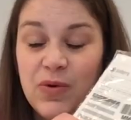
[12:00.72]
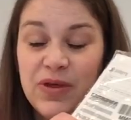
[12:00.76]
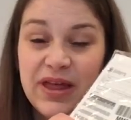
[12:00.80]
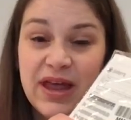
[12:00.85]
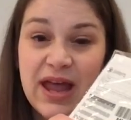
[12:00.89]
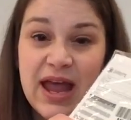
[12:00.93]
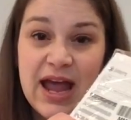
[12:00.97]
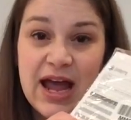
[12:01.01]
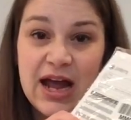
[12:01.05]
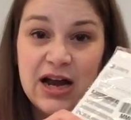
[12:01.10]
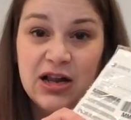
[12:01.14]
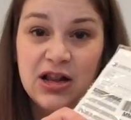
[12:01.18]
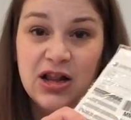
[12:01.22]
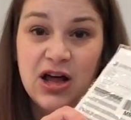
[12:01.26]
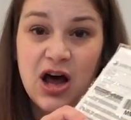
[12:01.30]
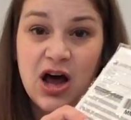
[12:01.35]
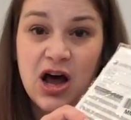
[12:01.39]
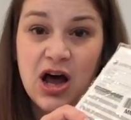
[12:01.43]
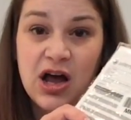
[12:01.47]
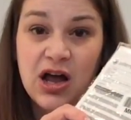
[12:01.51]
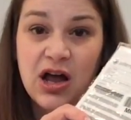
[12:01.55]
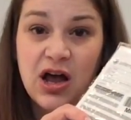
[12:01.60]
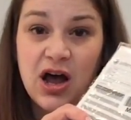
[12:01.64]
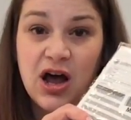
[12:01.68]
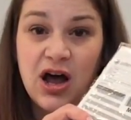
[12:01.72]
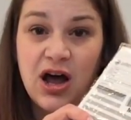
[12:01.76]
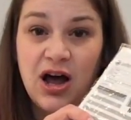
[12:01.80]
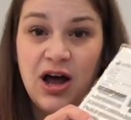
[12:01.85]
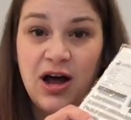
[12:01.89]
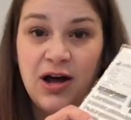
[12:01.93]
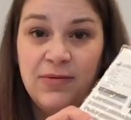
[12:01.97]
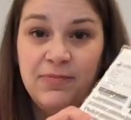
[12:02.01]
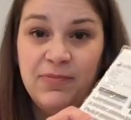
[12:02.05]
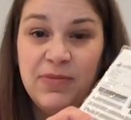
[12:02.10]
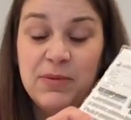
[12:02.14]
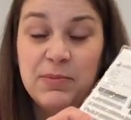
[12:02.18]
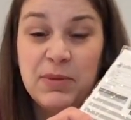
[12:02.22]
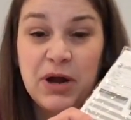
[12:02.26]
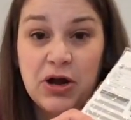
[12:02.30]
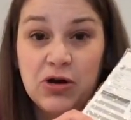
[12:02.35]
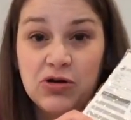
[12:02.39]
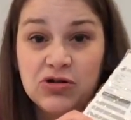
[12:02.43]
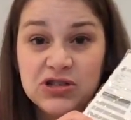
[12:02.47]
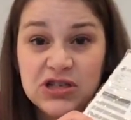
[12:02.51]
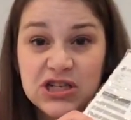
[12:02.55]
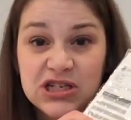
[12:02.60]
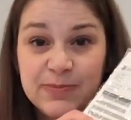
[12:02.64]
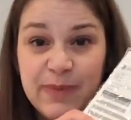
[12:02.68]
with a catalog in my
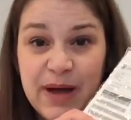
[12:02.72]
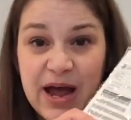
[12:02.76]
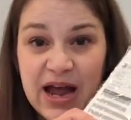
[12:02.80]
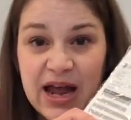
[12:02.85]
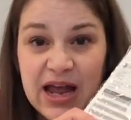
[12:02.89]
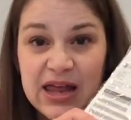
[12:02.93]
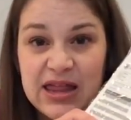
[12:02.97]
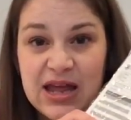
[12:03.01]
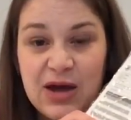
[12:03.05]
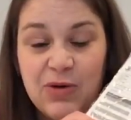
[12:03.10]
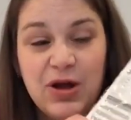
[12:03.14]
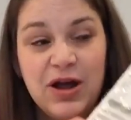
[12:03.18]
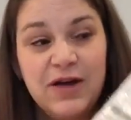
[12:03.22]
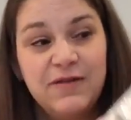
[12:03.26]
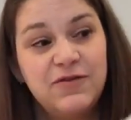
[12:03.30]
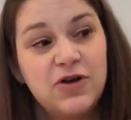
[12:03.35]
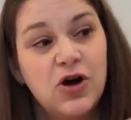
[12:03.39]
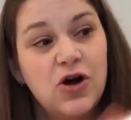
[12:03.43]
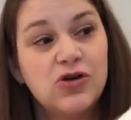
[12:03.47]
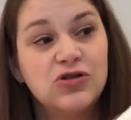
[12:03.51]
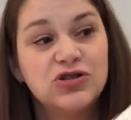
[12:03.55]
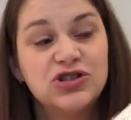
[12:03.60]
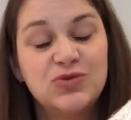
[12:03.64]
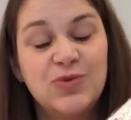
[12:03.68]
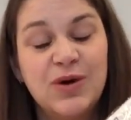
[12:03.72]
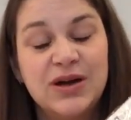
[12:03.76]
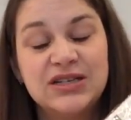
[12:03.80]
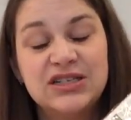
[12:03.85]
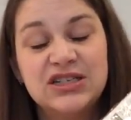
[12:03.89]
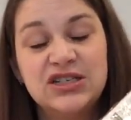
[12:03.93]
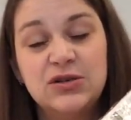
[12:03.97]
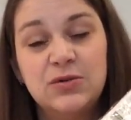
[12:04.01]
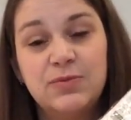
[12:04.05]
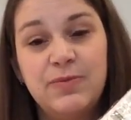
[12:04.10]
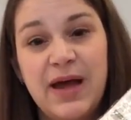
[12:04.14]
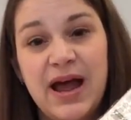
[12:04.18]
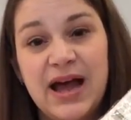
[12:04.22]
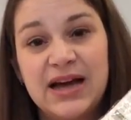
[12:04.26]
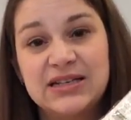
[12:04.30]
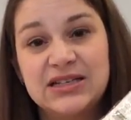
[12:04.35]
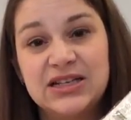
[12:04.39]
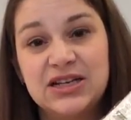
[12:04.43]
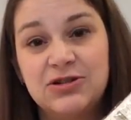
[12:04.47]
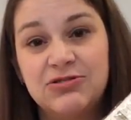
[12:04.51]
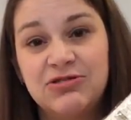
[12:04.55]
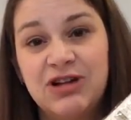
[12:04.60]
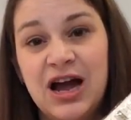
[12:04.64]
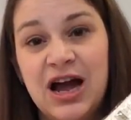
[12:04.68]
hostess packet. That way if the host wants to
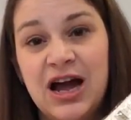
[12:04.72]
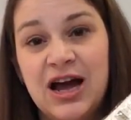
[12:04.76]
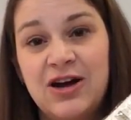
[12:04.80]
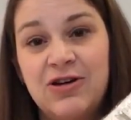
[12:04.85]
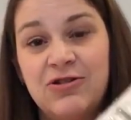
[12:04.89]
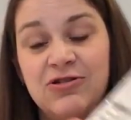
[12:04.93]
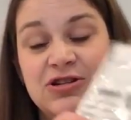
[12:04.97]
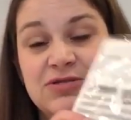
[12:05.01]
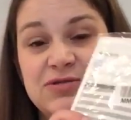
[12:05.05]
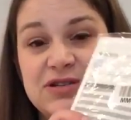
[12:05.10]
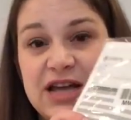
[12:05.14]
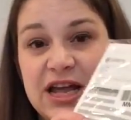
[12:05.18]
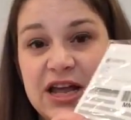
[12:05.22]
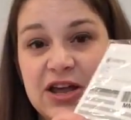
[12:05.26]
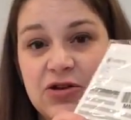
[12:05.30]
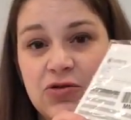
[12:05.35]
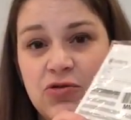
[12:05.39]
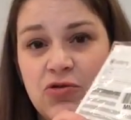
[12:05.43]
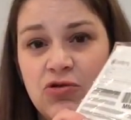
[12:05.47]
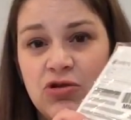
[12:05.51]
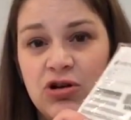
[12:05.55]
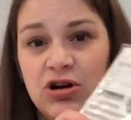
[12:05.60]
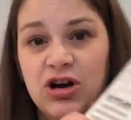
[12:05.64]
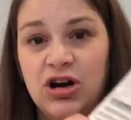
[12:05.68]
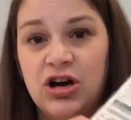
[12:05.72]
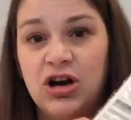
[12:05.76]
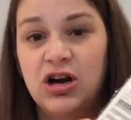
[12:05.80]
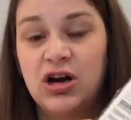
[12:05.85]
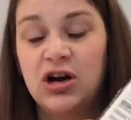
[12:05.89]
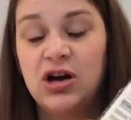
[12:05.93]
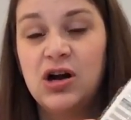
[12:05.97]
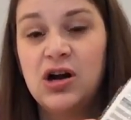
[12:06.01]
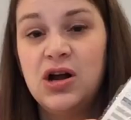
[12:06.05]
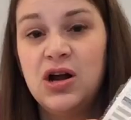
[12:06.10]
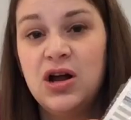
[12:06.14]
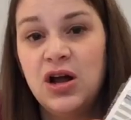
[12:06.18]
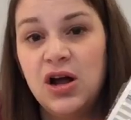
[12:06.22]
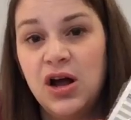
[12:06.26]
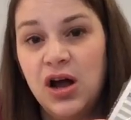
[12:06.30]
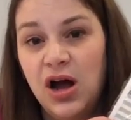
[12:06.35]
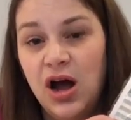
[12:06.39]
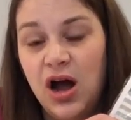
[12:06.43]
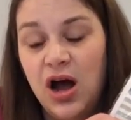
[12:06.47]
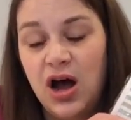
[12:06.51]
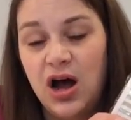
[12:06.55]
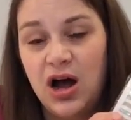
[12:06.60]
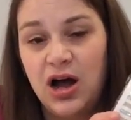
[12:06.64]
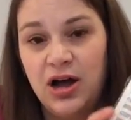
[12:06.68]
pass it around, take an order,
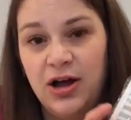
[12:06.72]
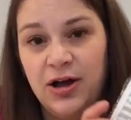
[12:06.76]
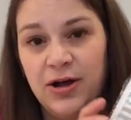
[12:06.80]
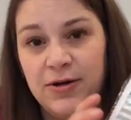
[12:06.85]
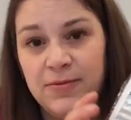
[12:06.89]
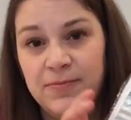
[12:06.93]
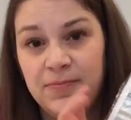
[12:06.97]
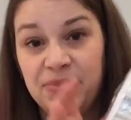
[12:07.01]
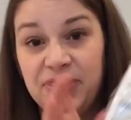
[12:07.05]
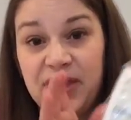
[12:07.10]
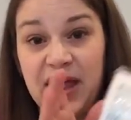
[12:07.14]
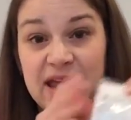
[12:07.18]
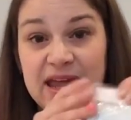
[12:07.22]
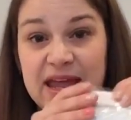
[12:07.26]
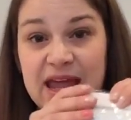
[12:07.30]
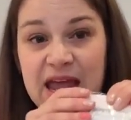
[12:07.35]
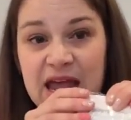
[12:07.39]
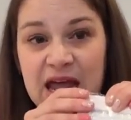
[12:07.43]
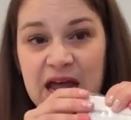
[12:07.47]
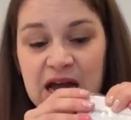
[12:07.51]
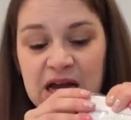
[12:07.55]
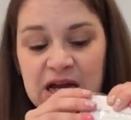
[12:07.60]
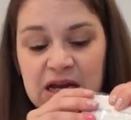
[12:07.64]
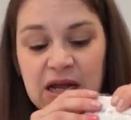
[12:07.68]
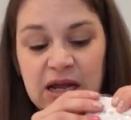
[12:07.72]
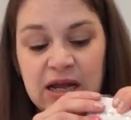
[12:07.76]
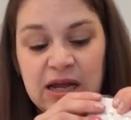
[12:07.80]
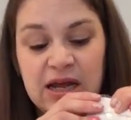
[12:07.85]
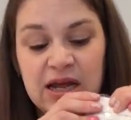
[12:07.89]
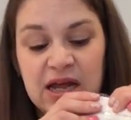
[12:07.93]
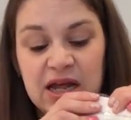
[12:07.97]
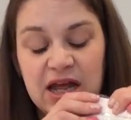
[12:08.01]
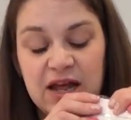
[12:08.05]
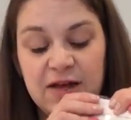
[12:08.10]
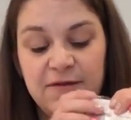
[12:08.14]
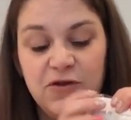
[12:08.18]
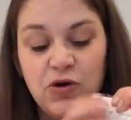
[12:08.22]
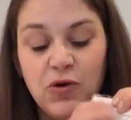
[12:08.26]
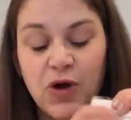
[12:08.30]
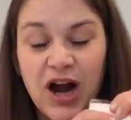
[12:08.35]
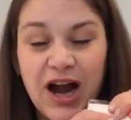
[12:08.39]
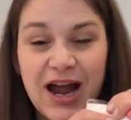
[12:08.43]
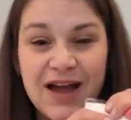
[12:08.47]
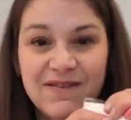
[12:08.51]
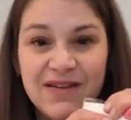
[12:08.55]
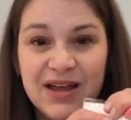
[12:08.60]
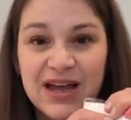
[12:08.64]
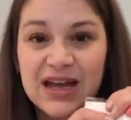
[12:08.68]
they can. If you are
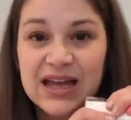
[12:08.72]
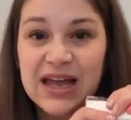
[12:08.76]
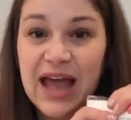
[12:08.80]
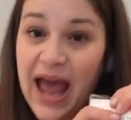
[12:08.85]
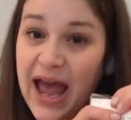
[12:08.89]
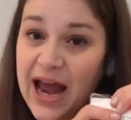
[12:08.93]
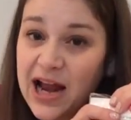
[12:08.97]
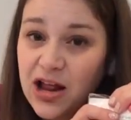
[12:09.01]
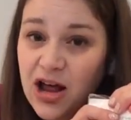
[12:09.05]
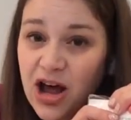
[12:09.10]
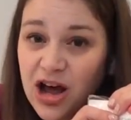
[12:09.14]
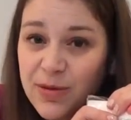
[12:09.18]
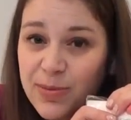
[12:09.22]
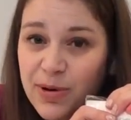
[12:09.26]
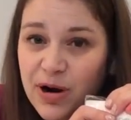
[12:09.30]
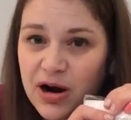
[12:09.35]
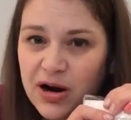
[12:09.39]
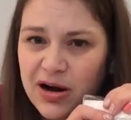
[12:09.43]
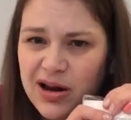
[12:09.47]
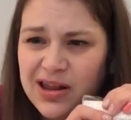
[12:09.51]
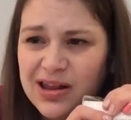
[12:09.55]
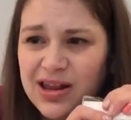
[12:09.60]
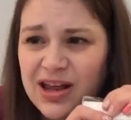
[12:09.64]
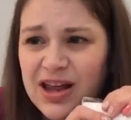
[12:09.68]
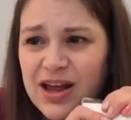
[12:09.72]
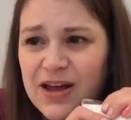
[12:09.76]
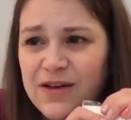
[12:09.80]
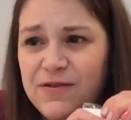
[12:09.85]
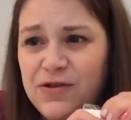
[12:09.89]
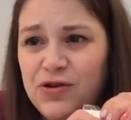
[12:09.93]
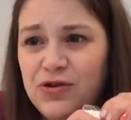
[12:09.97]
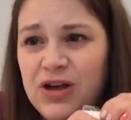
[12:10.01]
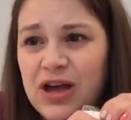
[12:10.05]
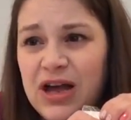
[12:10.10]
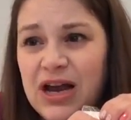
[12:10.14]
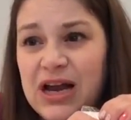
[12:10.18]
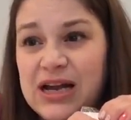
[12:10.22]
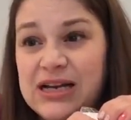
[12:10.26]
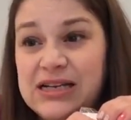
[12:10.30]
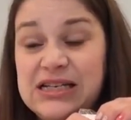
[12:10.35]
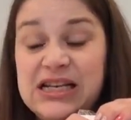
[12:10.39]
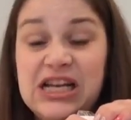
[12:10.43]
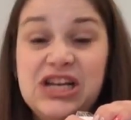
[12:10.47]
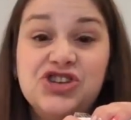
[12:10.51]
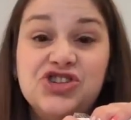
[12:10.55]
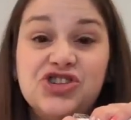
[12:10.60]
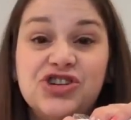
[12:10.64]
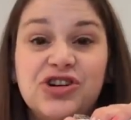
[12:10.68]
having a catalog party, like if you get a
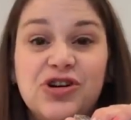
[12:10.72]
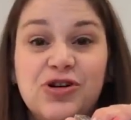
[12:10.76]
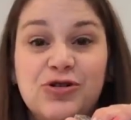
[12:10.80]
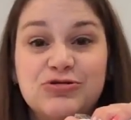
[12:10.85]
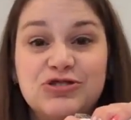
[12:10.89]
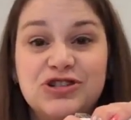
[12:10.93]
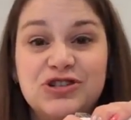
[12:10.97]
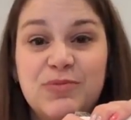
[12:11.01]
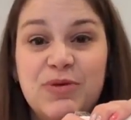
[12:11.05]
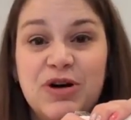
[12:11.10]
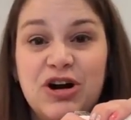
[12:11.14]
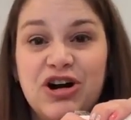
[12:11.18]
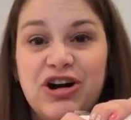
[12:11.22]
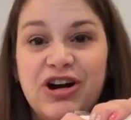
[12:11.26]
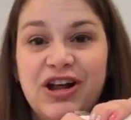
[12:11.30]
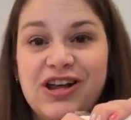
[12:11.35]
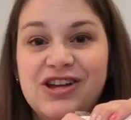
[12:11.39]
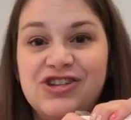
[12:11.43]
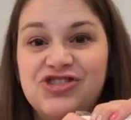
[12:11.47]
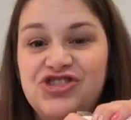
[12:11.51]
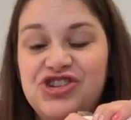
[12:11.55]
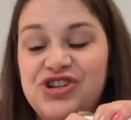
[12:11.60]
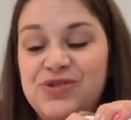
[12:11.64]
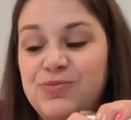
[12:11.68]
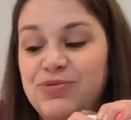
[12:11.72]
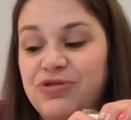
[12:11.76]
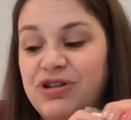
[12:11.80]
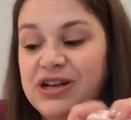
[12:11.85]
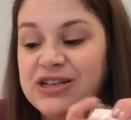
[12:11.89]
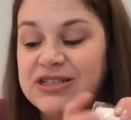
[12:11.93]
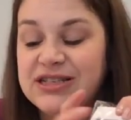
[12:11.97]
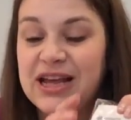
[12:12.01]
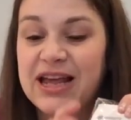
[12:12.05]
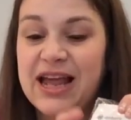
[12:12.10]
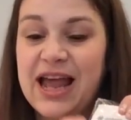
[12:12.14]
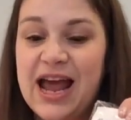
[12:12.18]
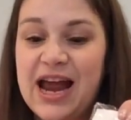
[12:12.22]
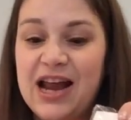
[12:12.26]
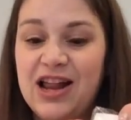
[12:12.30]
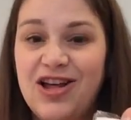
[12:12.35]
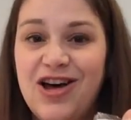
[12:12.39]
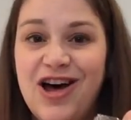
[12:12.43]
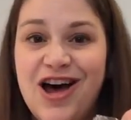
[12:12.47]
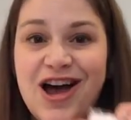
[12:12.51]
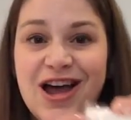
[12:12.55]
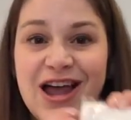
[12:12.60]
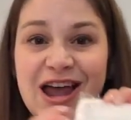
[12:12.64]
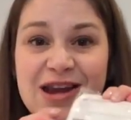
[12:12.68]
teacher to host a party and she brings the
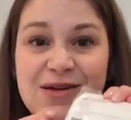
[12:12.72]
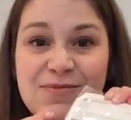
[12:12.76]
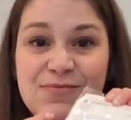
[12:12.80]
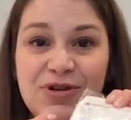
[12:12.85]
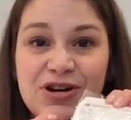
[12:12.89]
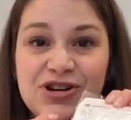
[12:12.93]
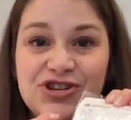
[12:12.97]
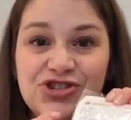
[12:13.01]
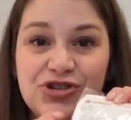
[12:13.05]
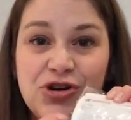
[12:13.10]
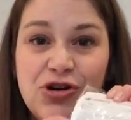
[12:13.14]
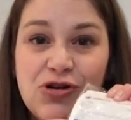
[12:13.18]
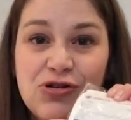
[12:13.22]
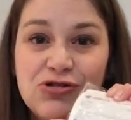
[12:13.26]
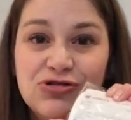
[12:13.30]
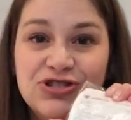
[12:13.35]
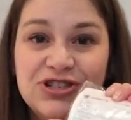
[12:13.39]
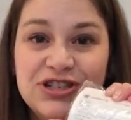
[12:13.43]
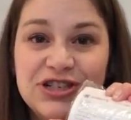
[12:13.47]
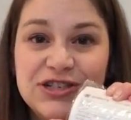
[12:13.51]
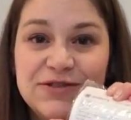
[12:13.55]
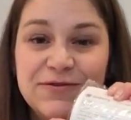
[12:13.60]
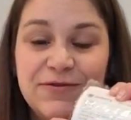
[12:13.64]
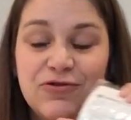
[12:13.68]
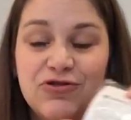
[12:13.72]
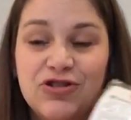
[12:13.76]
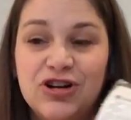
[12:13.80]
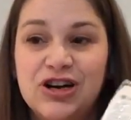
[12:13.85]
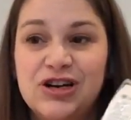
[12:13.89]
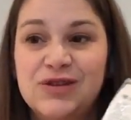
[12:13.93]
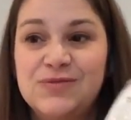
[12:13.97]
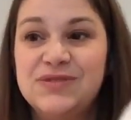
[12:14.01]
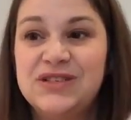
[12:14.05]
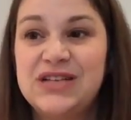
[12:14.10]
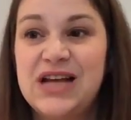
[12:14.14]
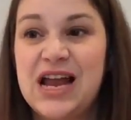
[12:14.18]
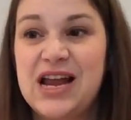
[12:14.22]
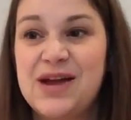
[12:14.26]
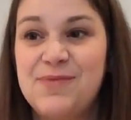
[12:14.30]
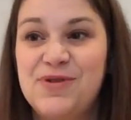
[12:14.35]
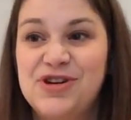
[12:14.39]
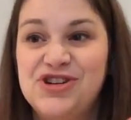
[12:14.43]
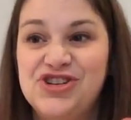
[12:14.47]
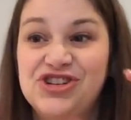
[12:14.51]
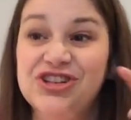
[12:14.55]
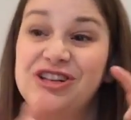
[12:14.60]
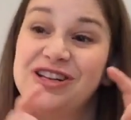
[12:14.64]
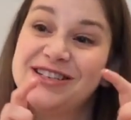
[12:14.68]
catalog and a bunch of hostess forms and a
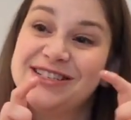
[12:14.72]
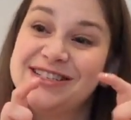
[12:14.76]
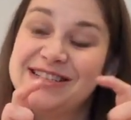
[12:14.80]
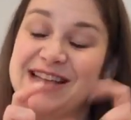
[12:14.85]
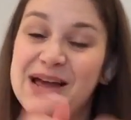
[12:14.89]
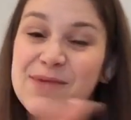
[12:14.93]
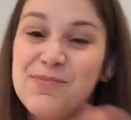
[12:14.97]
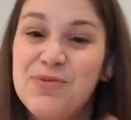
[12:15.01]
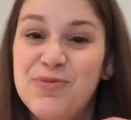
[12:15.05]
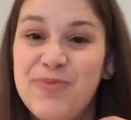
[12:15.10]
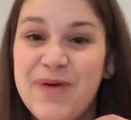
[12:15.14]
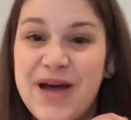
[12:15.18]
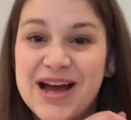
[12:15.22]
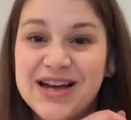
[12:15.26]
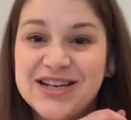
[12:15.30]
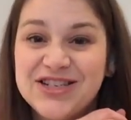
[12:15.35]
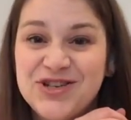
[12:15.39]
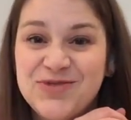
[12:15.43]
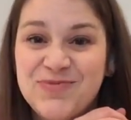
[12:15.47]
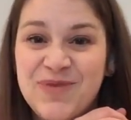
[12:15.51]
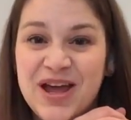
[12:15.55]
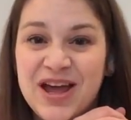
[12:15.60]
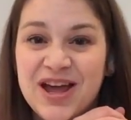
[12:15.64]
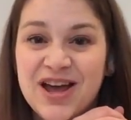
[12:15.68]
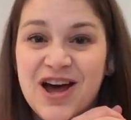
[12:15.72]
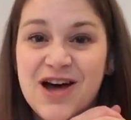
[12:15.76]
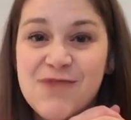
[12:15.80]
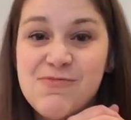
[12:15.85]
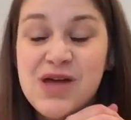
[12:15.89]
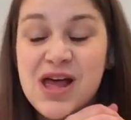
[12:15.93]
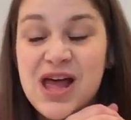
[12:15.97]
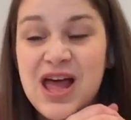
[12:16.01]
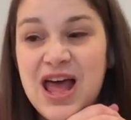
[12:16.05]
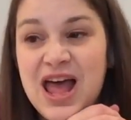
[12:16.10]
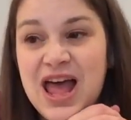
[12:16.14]
bunch of little sample packs to make up,